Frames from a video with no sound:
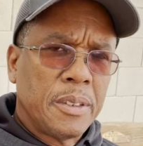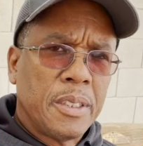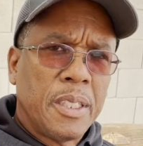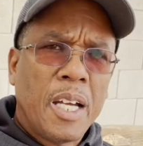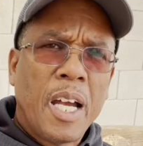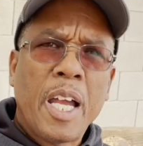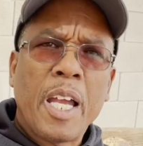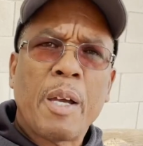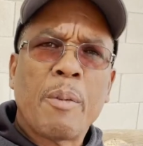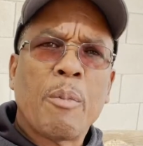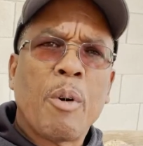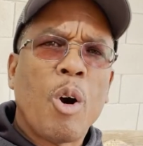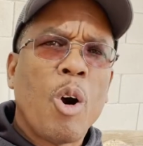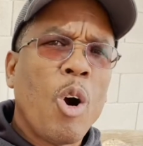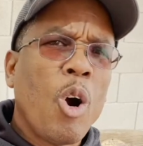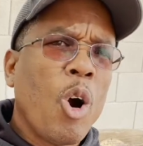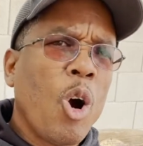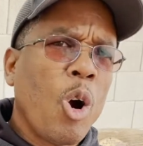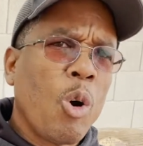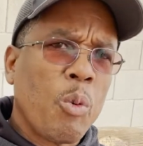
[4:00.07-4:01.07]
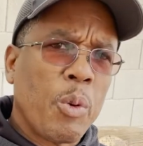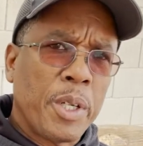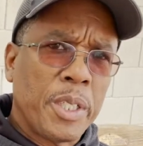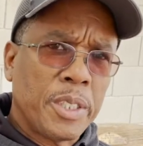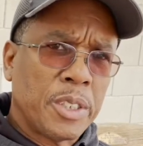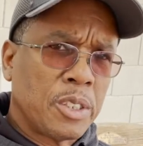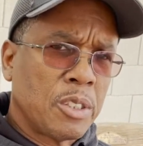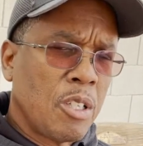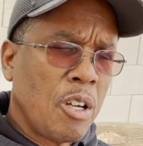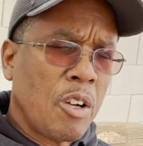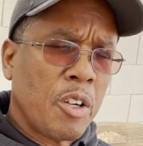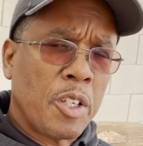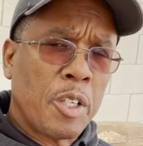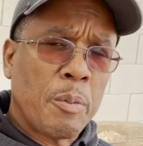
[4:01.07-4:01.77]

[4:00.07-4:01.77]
I am always talking